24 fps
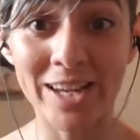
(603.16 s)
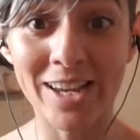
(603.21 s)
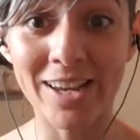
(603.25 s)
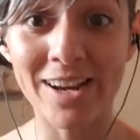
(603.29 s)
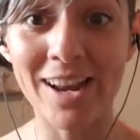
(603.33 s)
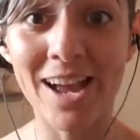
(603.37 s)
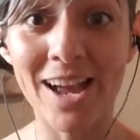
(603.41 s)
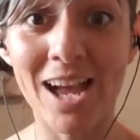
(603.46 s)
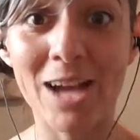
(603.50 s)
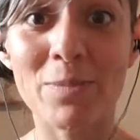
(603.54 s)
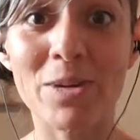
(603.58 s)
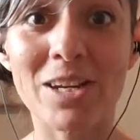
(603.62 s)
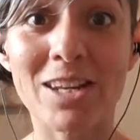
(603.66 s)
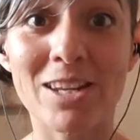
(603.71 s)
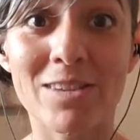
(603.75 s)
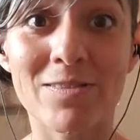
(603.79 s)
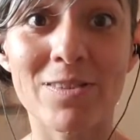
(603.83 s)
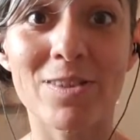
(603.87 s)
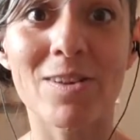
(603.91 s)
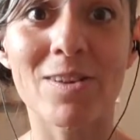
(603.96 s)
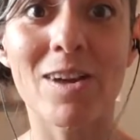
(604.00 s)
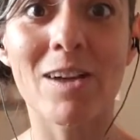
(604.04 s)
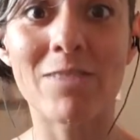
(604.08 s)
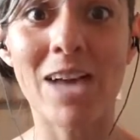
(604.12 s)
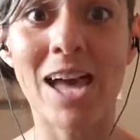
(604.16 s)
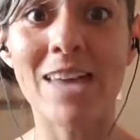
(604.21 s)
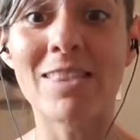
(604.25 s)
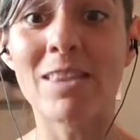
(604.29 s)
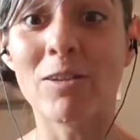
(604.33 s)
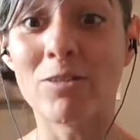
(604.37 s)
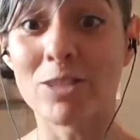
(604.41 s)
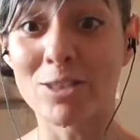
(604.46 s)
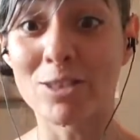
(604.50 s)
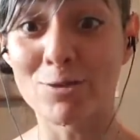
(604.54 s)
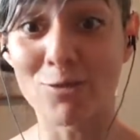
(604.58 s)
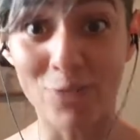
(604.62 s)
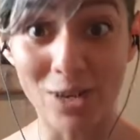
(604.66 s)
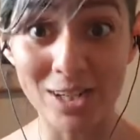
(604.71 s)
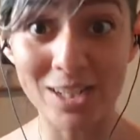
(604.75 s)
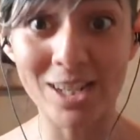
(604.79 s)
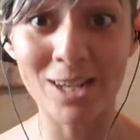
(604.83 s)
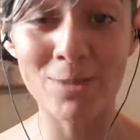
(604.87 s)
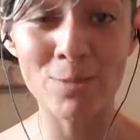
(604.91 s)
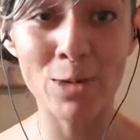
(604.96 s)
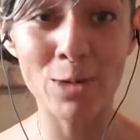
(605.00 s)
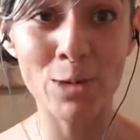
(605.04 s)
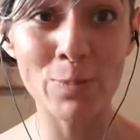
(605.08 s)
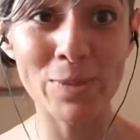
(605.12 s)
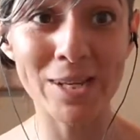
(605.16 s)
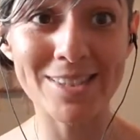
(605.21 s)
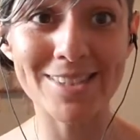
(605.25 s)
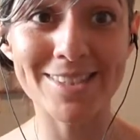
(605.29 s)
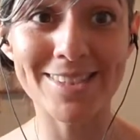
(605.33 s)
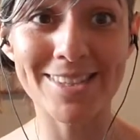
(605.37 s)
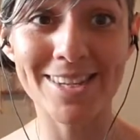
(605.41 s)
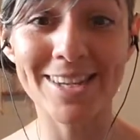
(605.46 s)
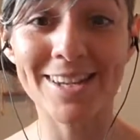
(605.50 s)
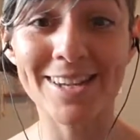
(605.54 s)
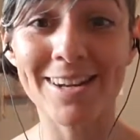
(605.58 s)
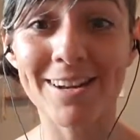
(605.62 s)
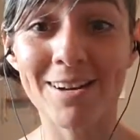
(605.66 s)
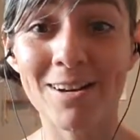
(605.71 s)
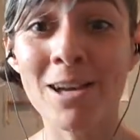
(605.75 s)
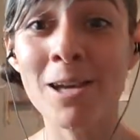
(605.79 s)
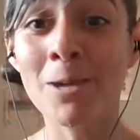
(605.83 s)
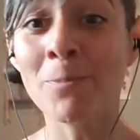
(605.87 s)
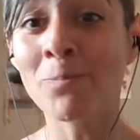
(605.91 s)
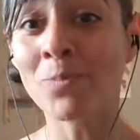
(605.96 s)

it, how many of you have had those fucking moments, you know?